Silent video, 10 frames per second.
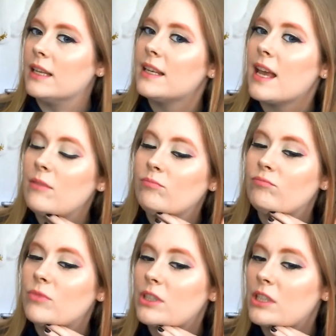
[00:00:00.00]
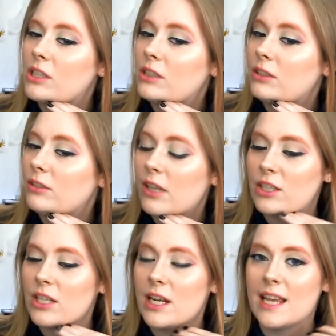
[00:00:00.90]
Yeah, so, and
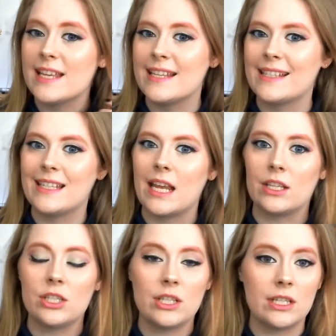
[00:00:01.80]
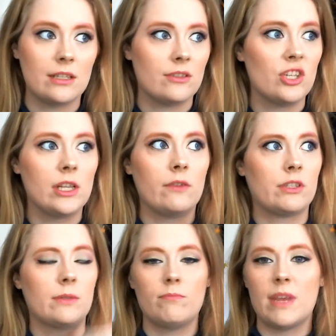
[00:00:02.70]
she is, yeah, she
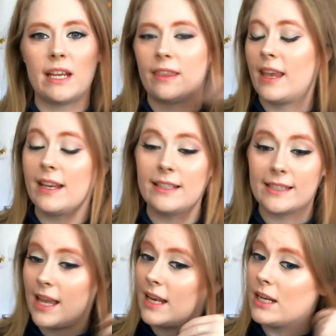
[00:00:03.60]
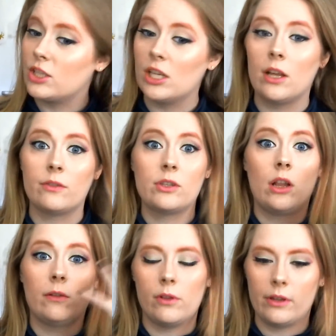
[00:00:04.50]
loves big things, and she loves
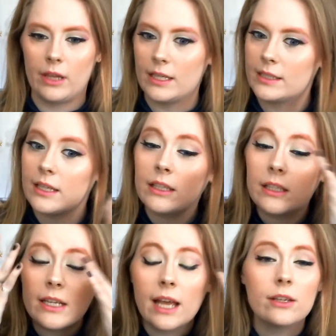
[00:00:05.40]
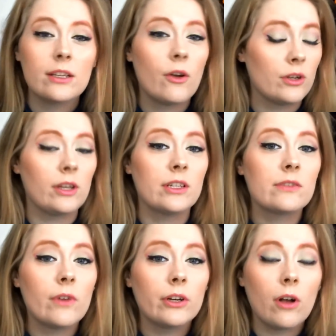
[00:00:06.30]
colorful things, and yeah, her look is
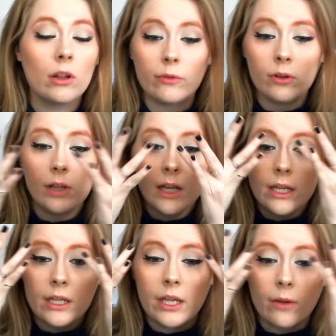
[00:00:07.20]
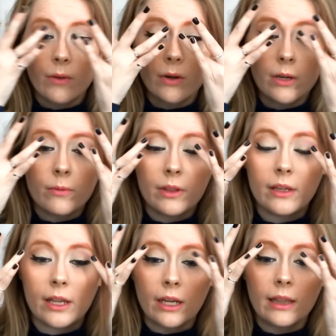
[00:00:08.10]
very colorful,
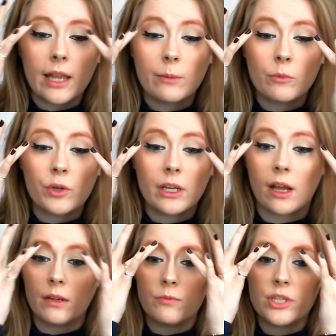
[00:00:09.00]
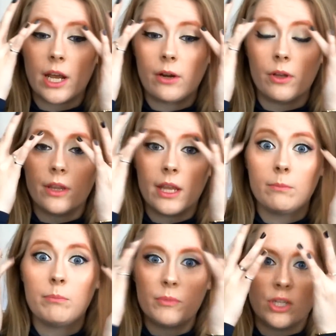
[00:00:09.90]
a lime green eyeshadow, and then
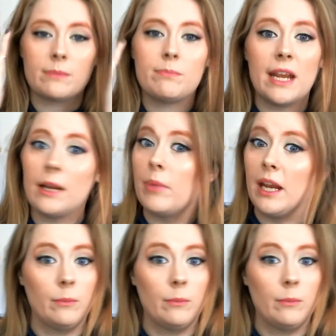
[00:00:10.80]
just pink.